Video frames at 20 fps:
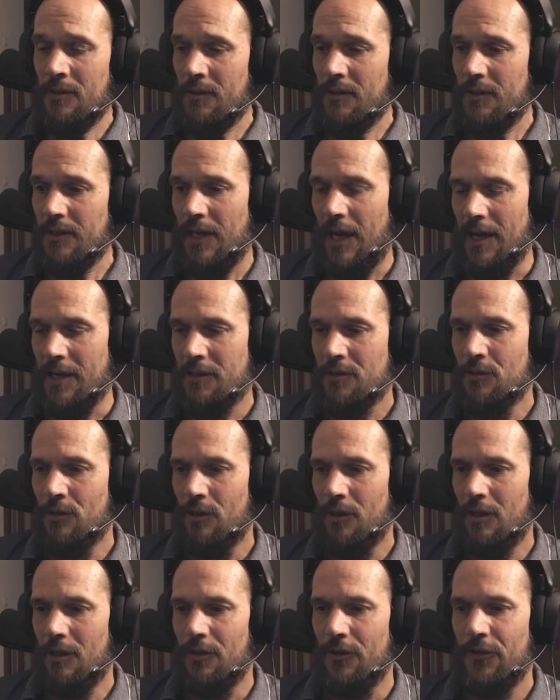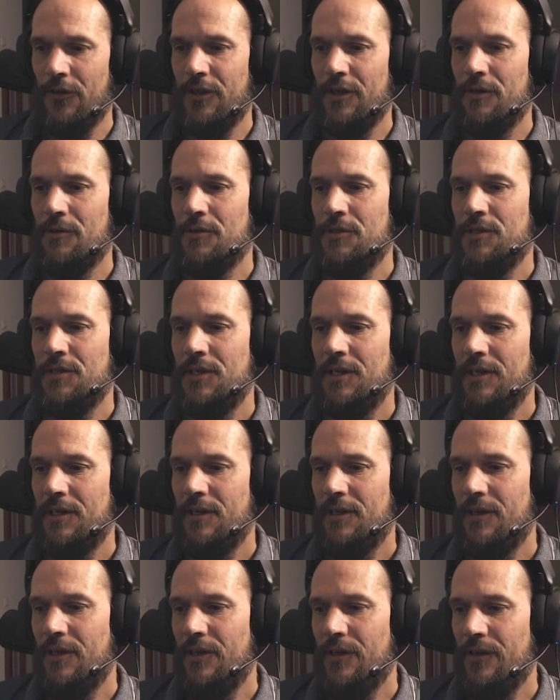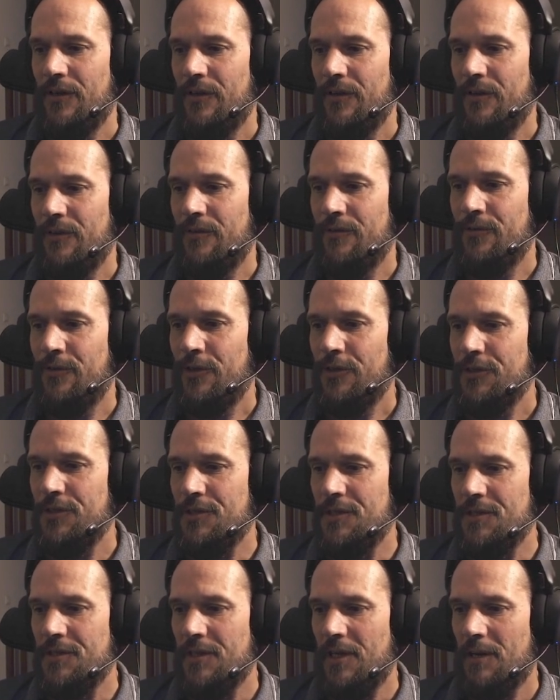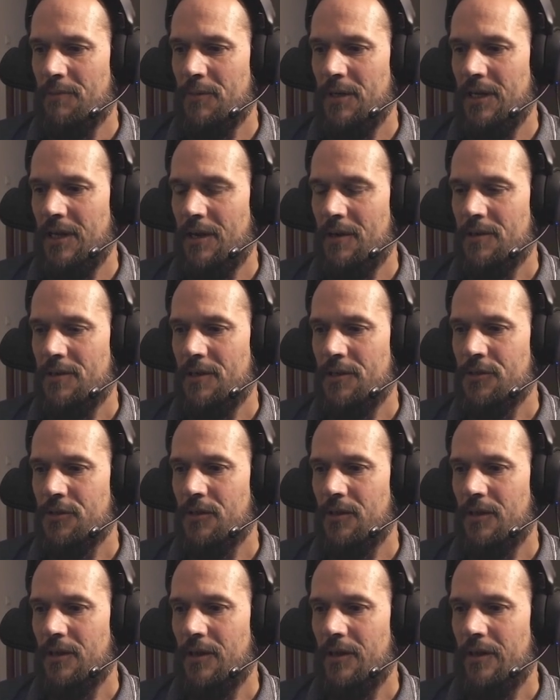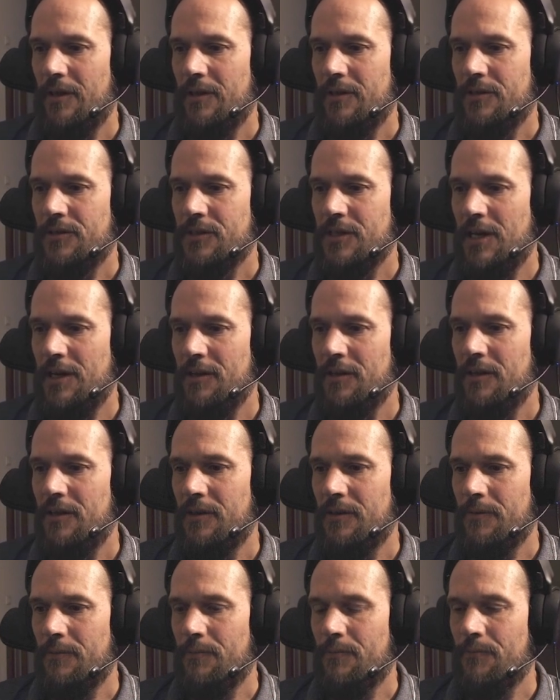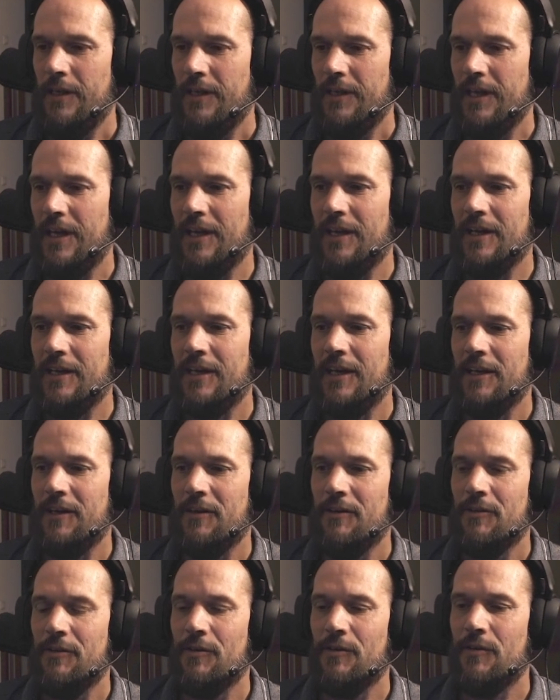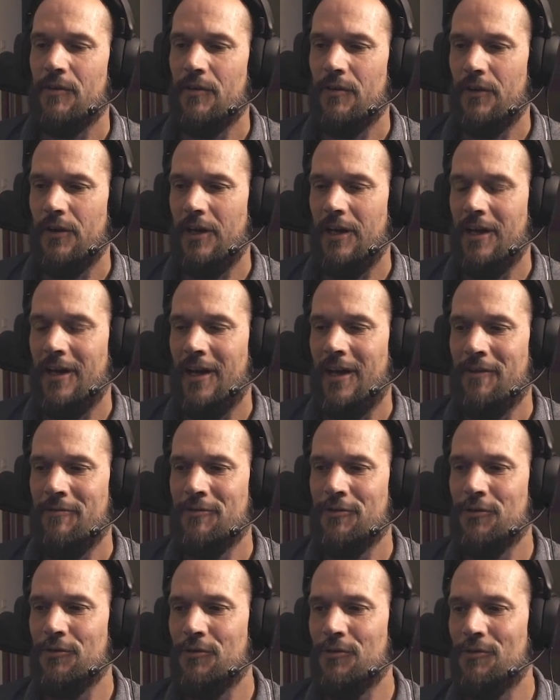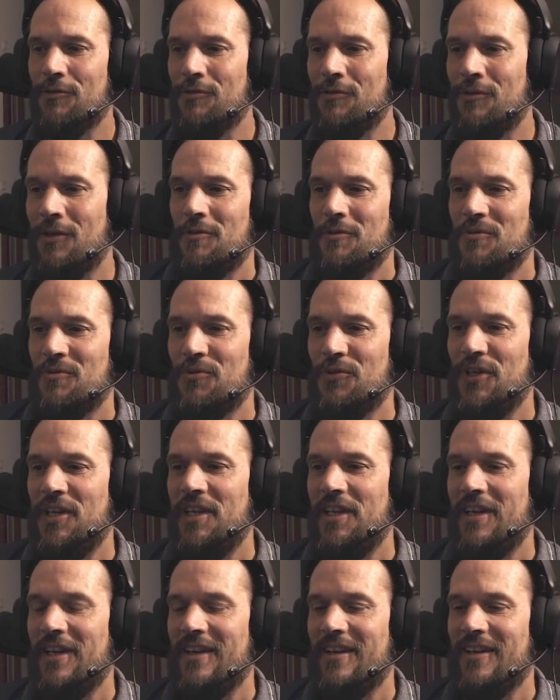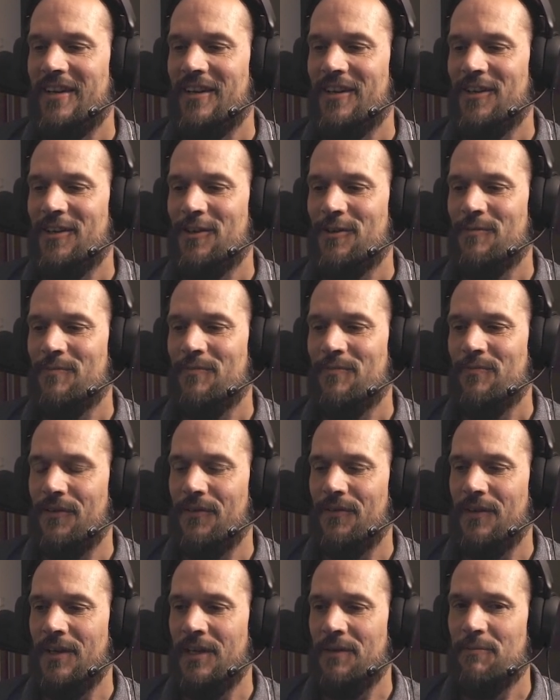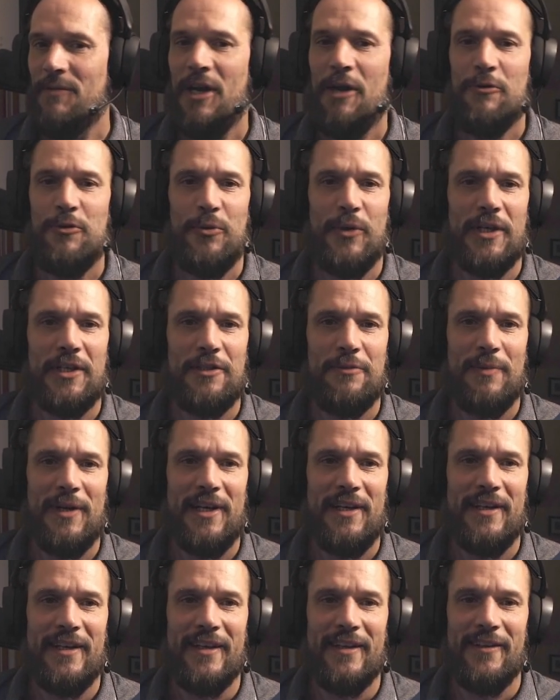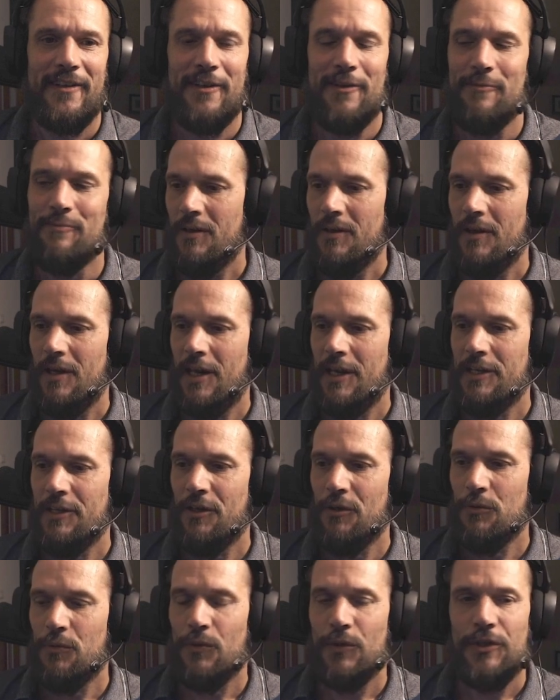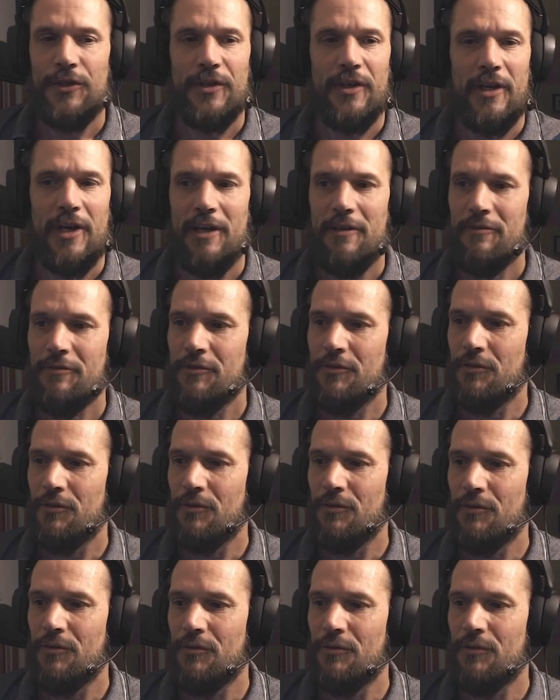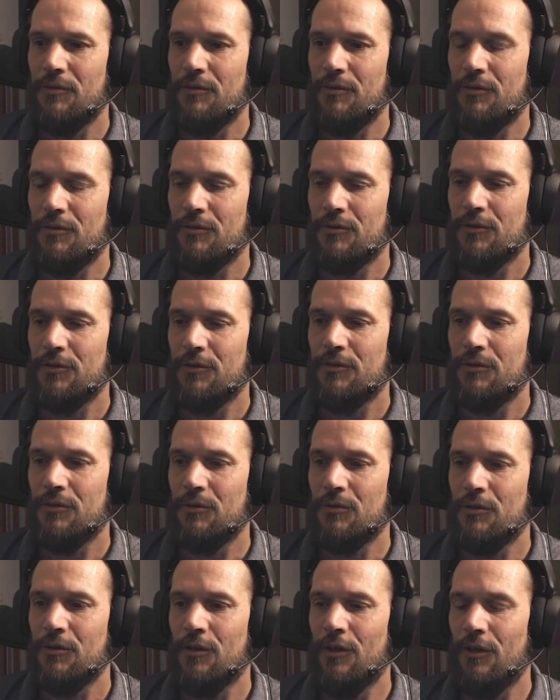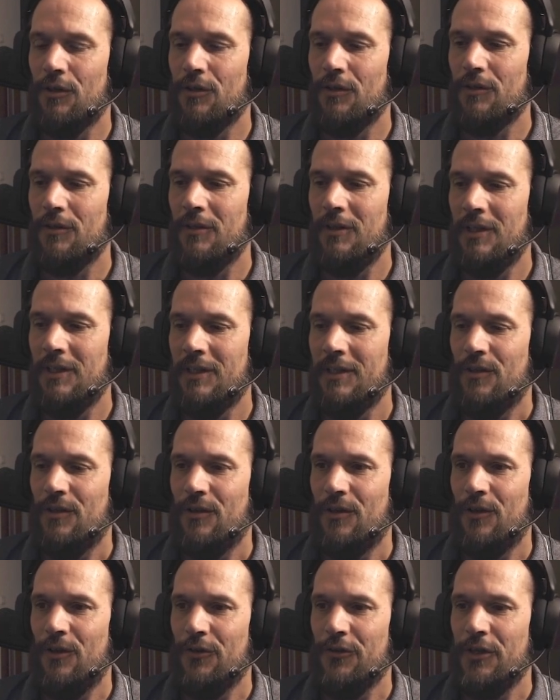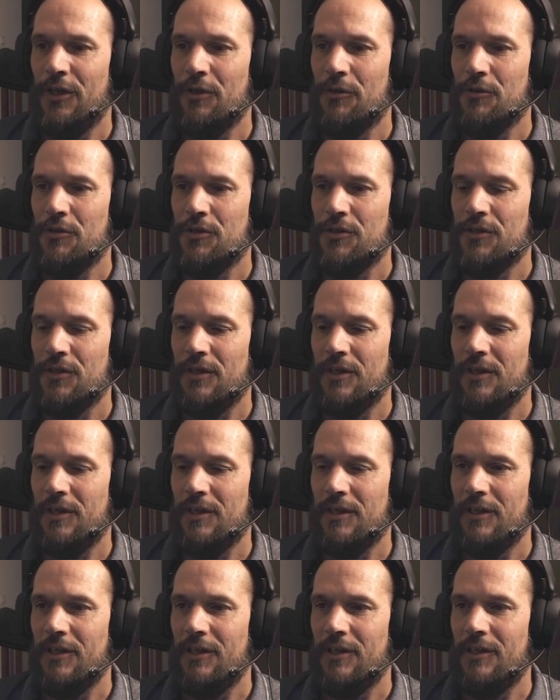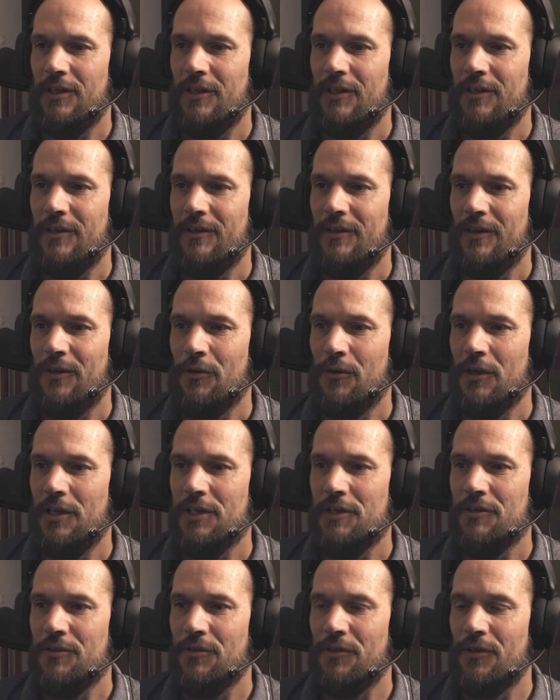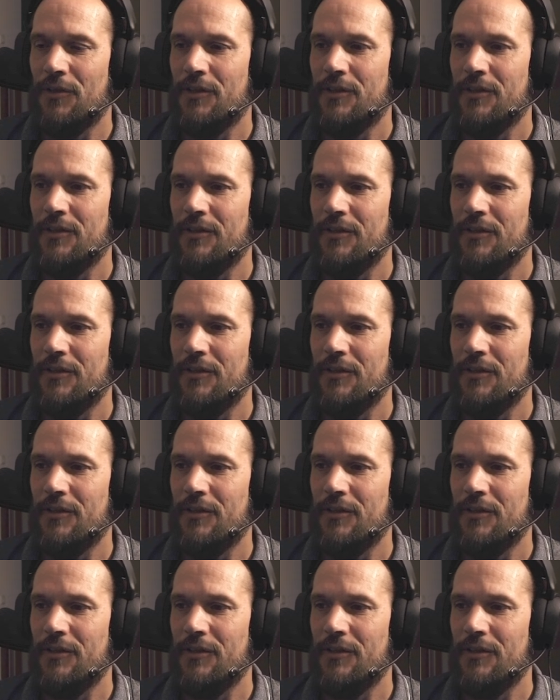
Yeah, I call on those vertices. I mean, it's kind of, yeah, I kind of have to how do I explain that? I don't want to have to call all those locally stored